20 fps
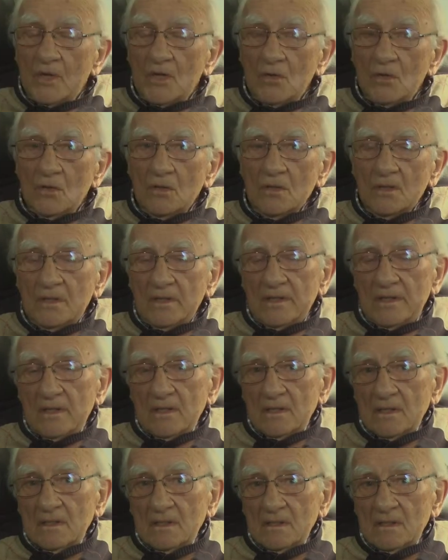We looked
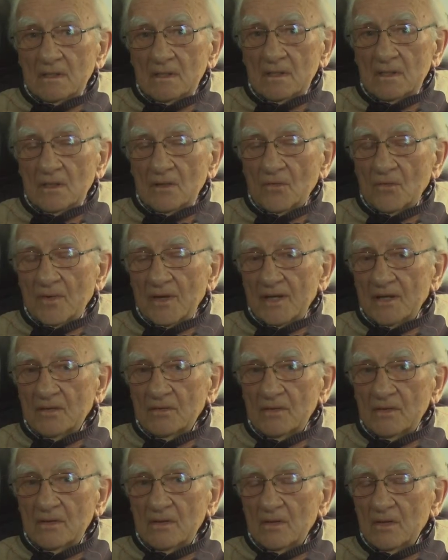around
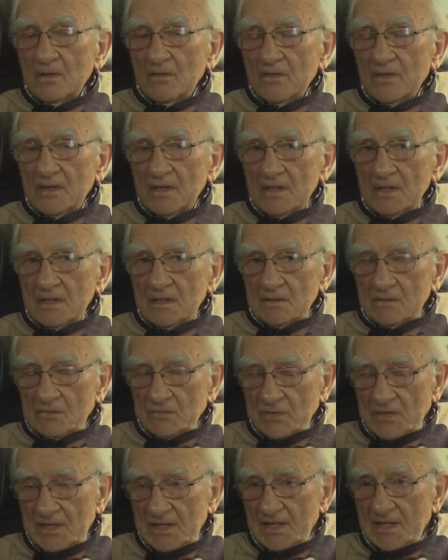the
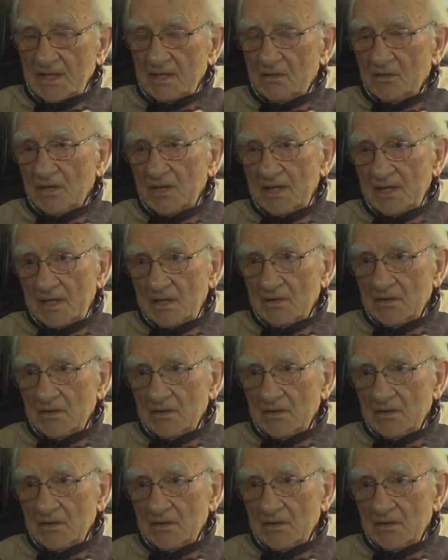Tri-County